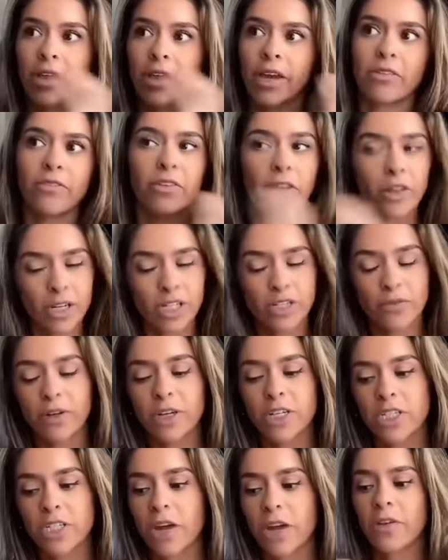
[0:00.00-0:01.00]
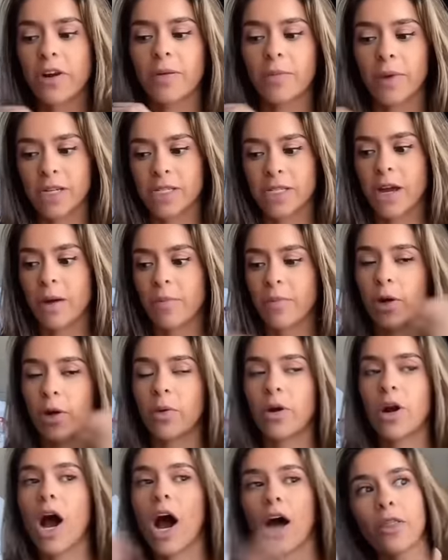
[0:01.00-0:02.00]
had like feelings for each other and messed up.
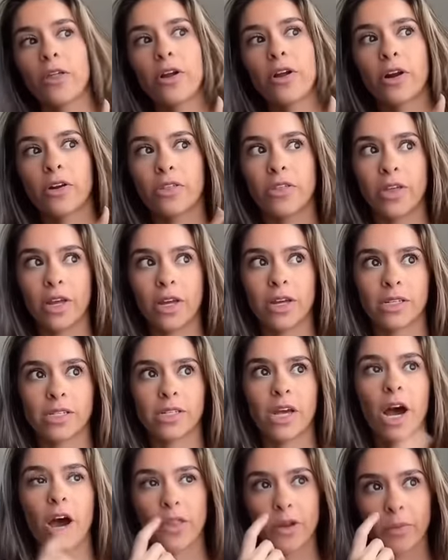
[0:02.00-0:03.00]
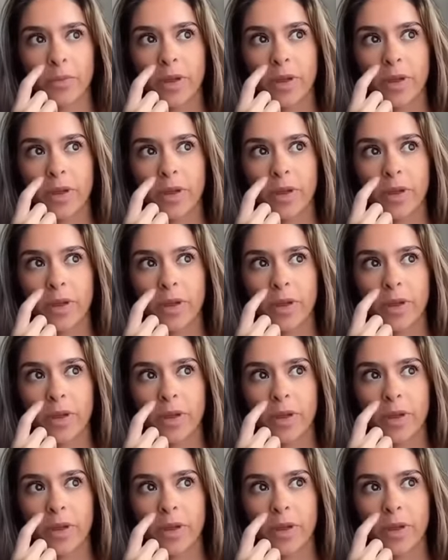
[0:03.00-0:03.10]
There were other things,